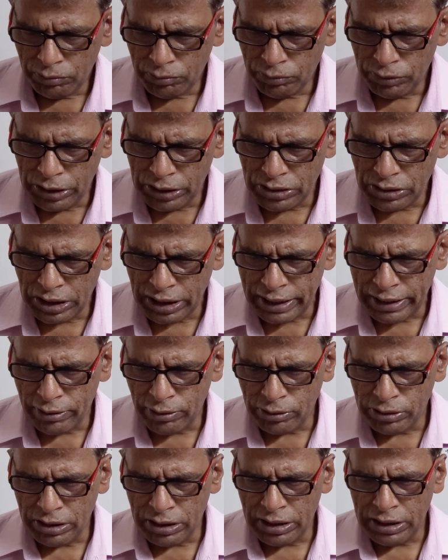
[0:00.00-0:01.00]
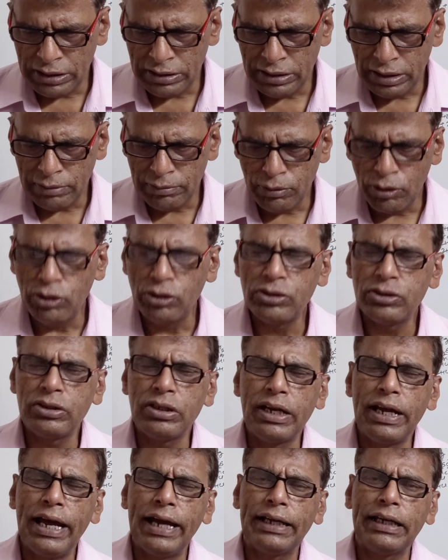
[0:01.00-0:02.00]
which hydrogen is the most
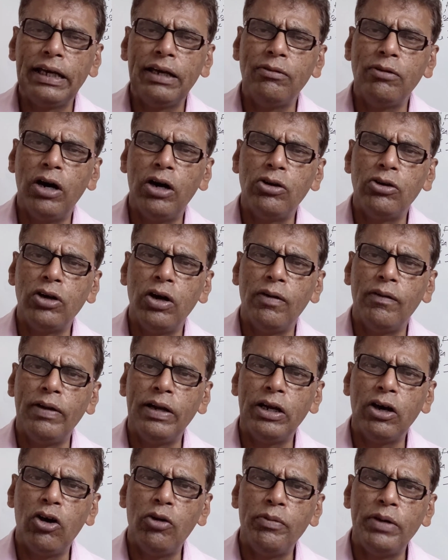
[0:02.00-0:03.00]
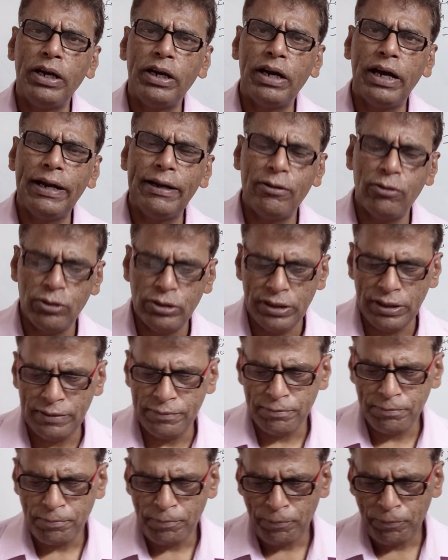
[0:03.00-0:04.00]
reactive out of atomic
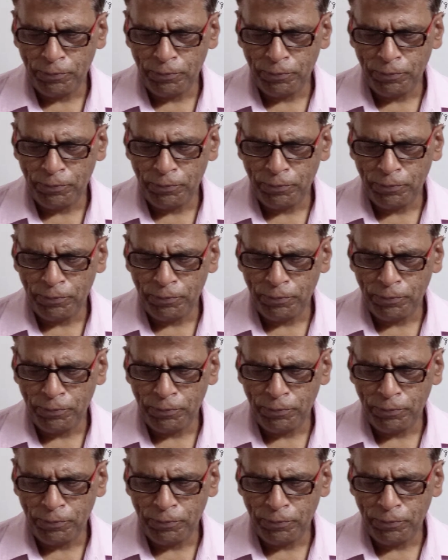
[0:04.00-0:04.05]
hydrogen,